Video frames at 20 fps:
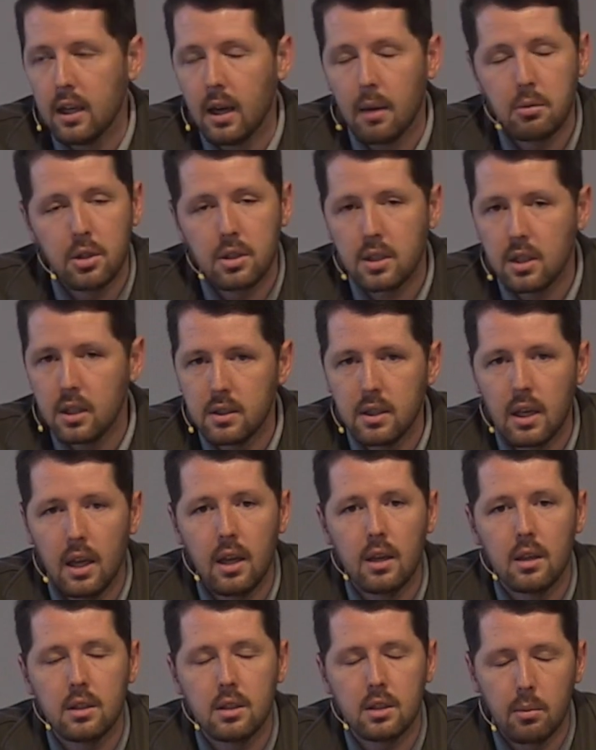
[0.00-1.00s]
I'm just going to say
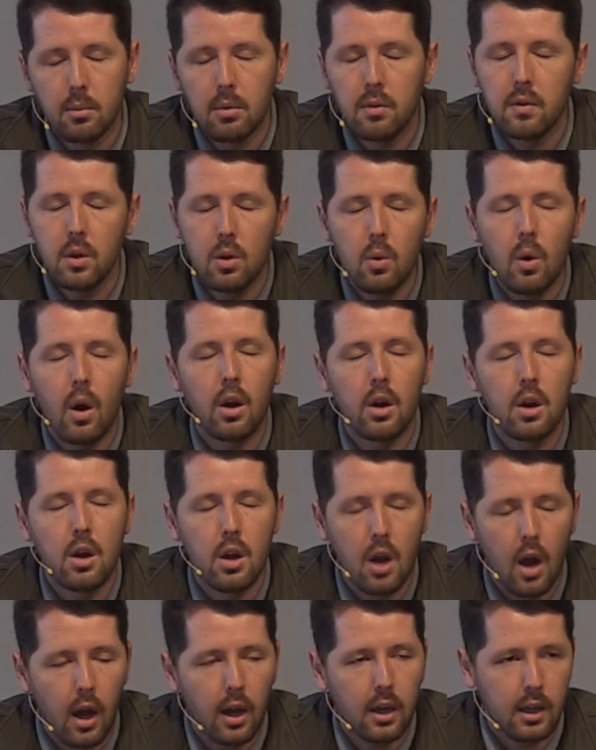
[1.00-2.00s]
it. Some of you are
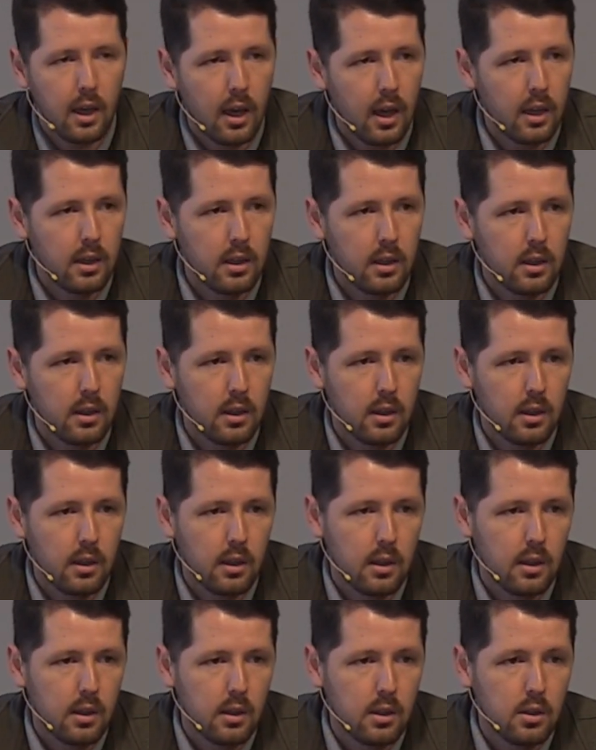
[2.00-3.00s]
not kind.
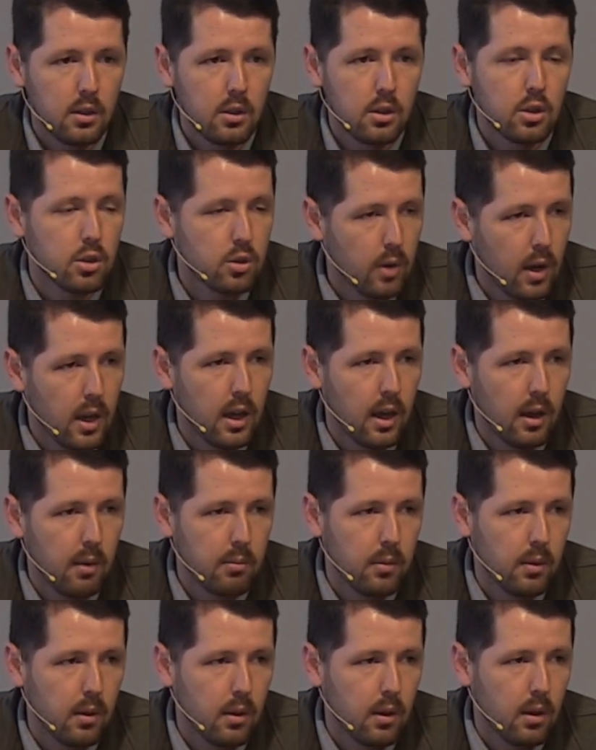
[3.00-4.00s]
Straight up.
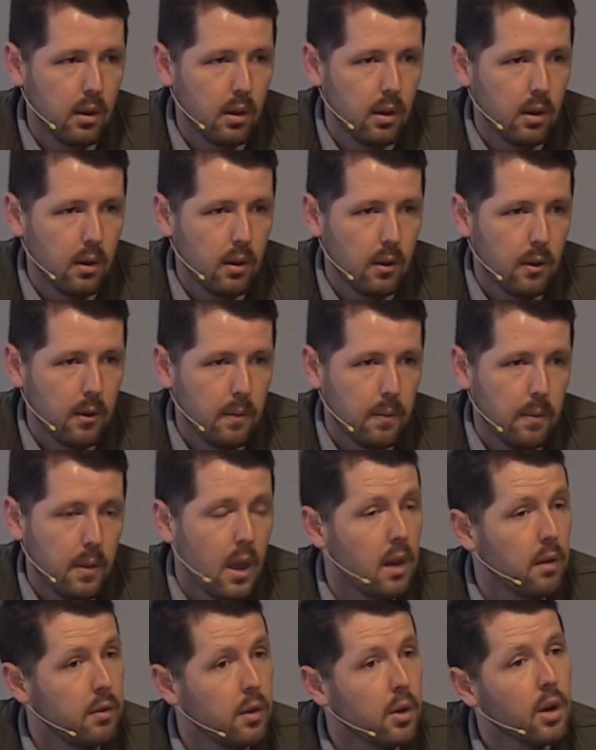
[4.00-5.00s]

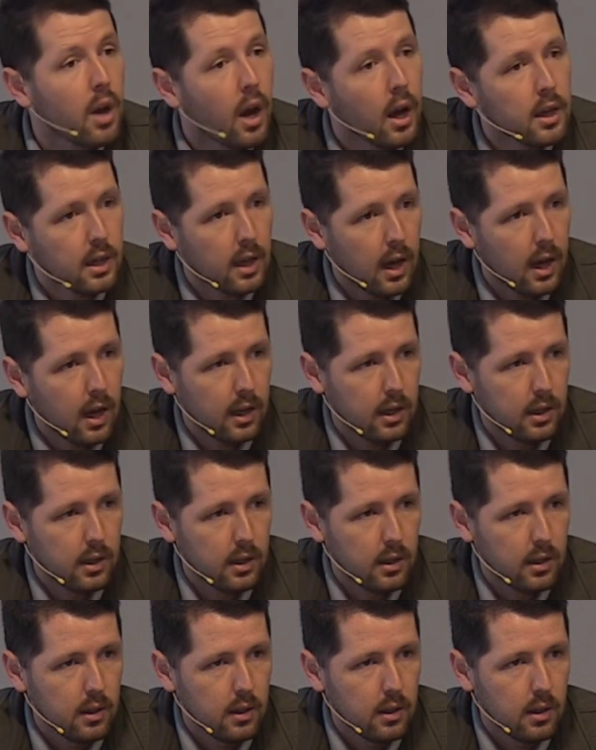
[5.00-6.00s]
And if you're not kind,
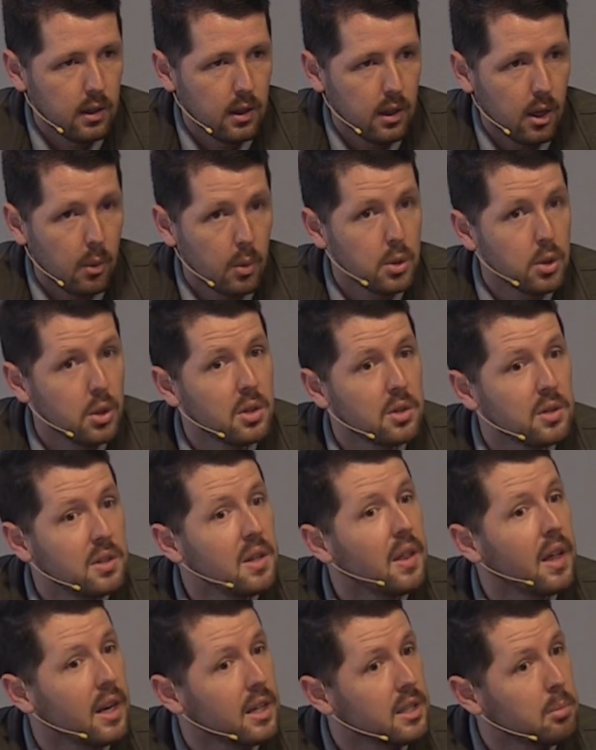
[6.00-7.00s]
I want you to see
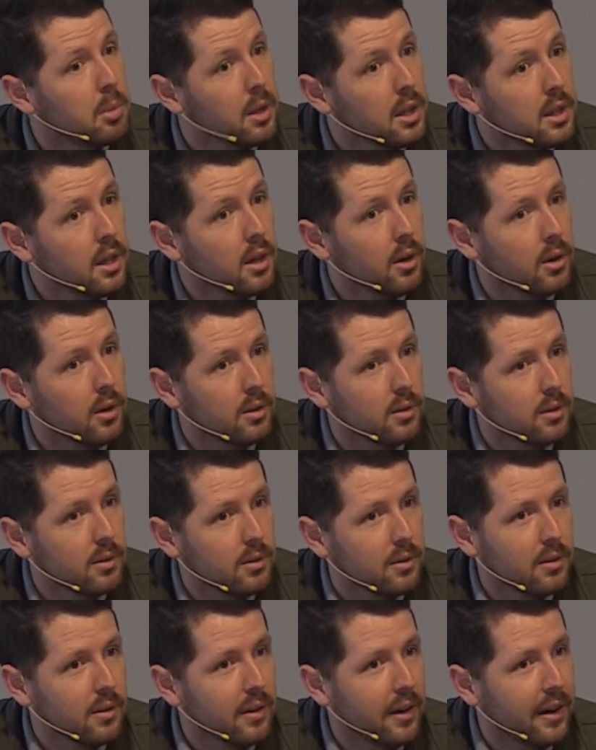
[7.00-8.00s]
that as a big deal.
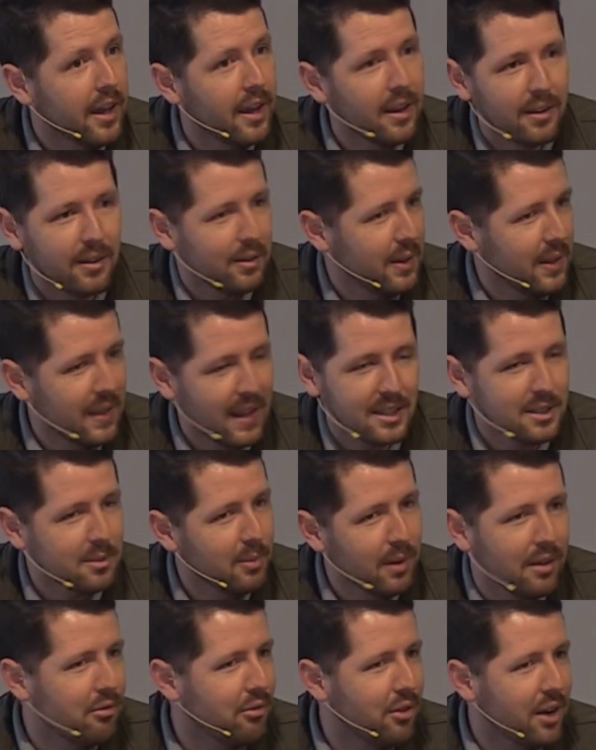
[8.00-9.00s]
Again, that's
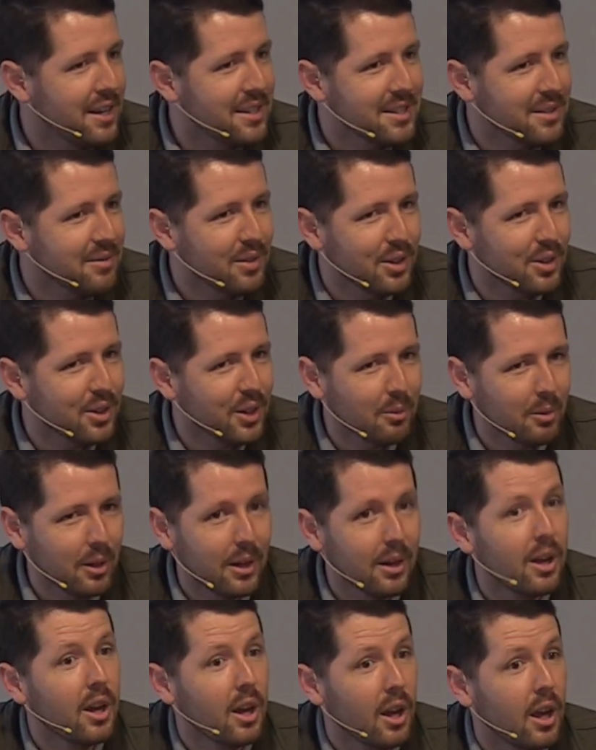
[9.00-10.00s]
my phrase of the sermon.
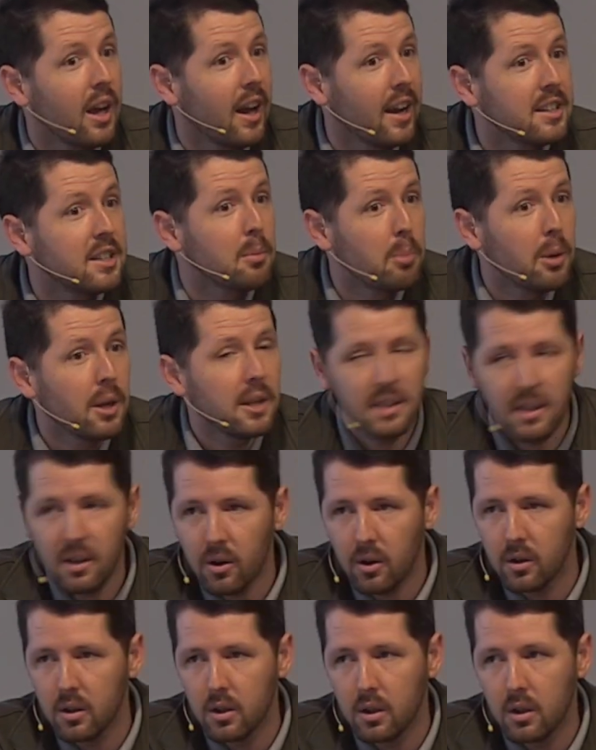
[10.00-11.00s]
It's a big deal.